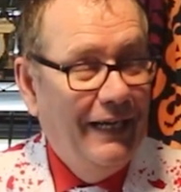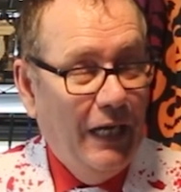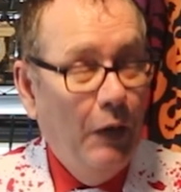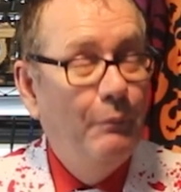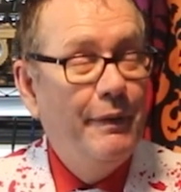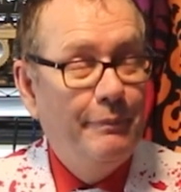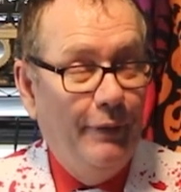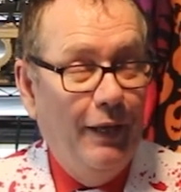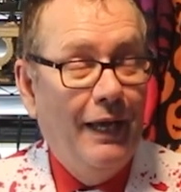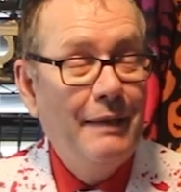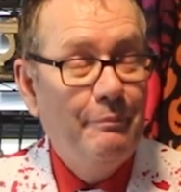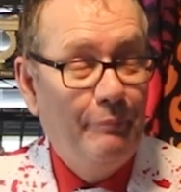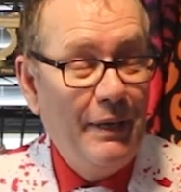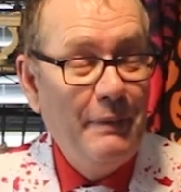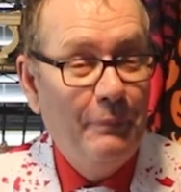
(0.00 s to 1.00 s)
I'll be
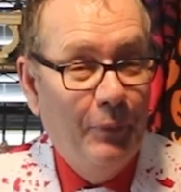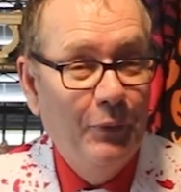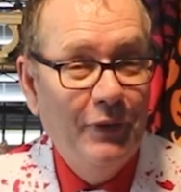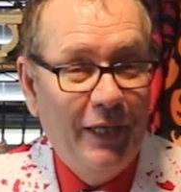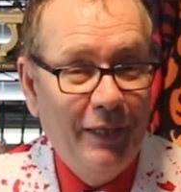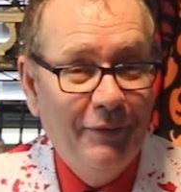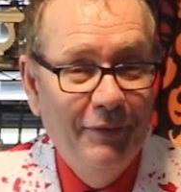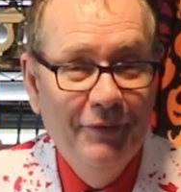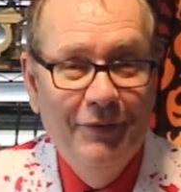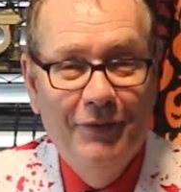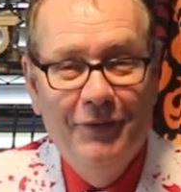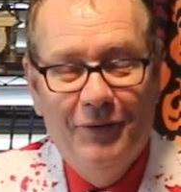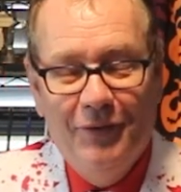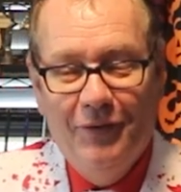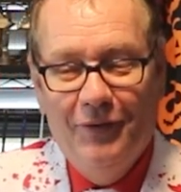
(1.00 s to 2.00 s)
polite, people did
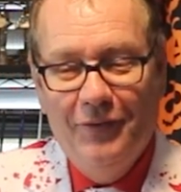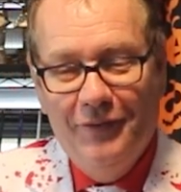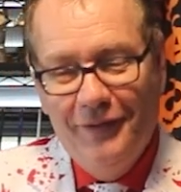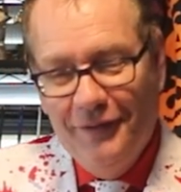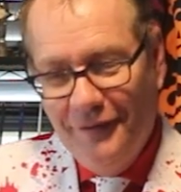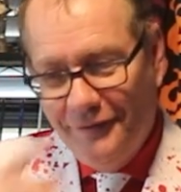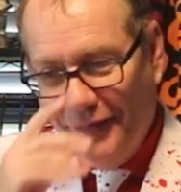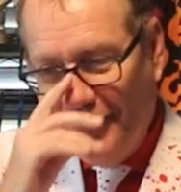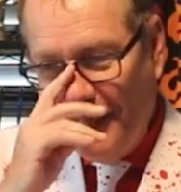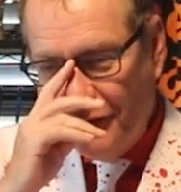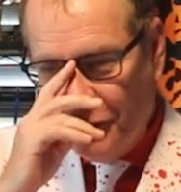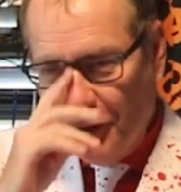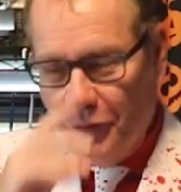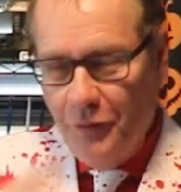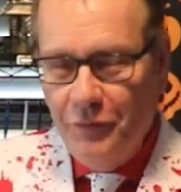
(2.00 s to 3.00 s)
on the, the
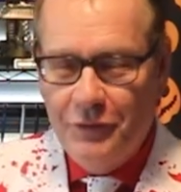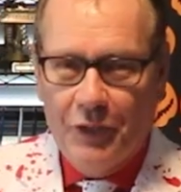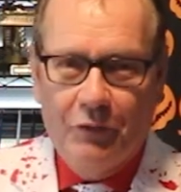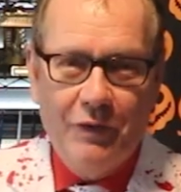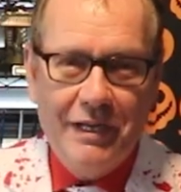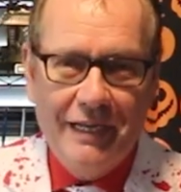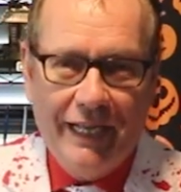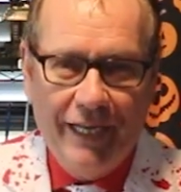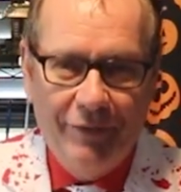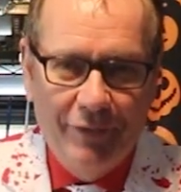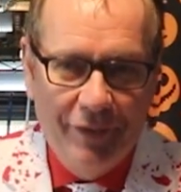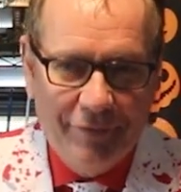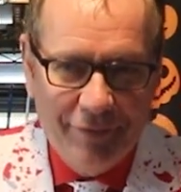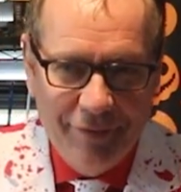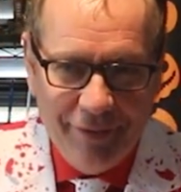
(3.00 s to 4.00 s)
Legend Cruise to Greenland
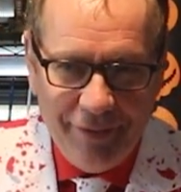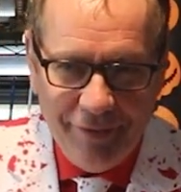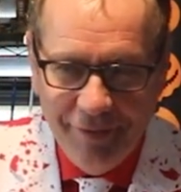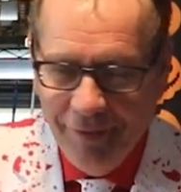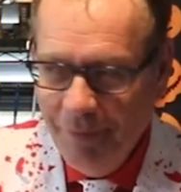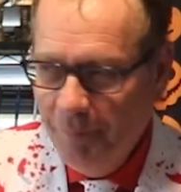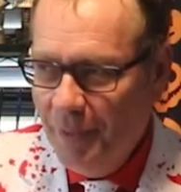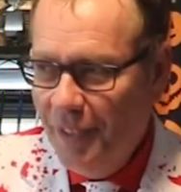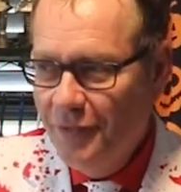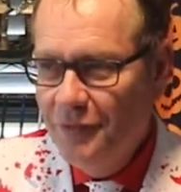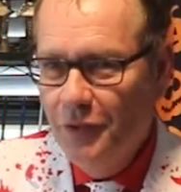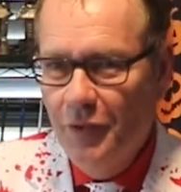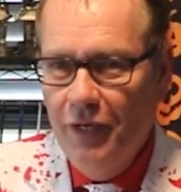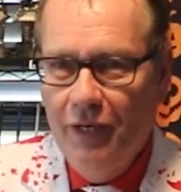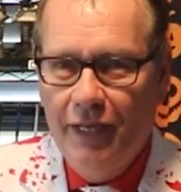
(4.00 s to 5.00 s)
recently. But they
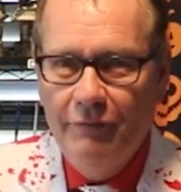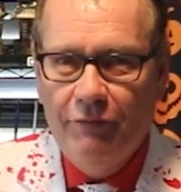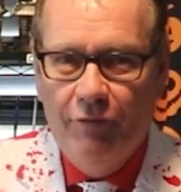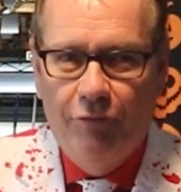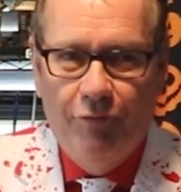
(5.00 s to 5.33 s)
stood in line for